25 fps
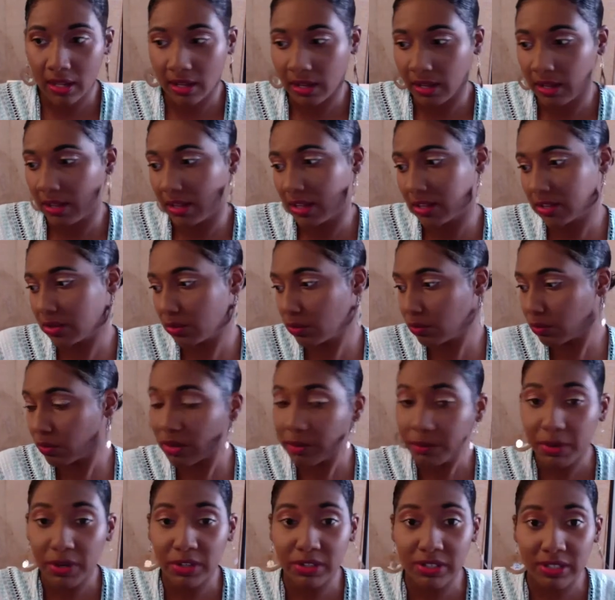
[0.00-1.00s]
That's the one
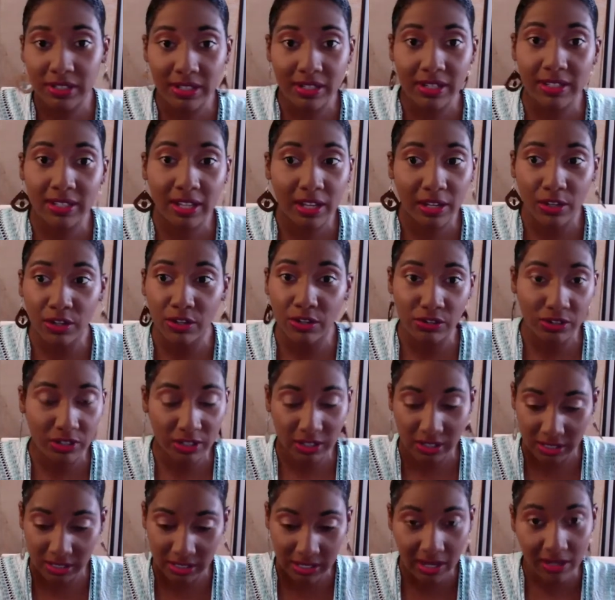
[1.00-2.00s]
person's gonna tell you she's
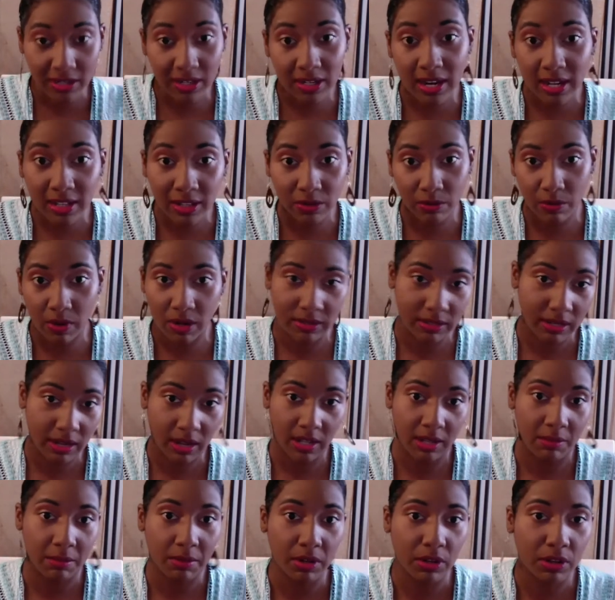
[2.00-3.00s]
scared to death to walk down the
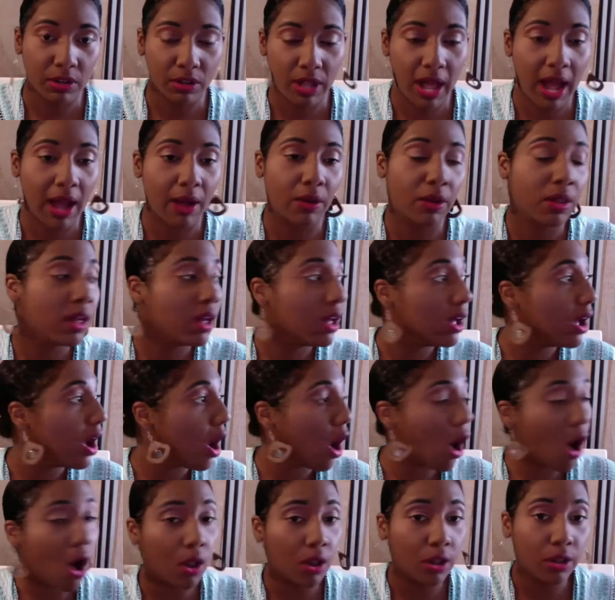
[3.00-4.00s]
middle of the aisle
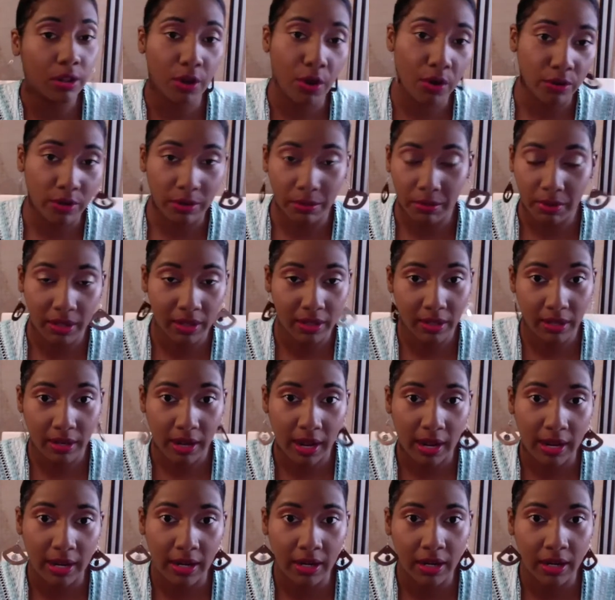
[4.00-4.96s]
all alone in the middle of the night,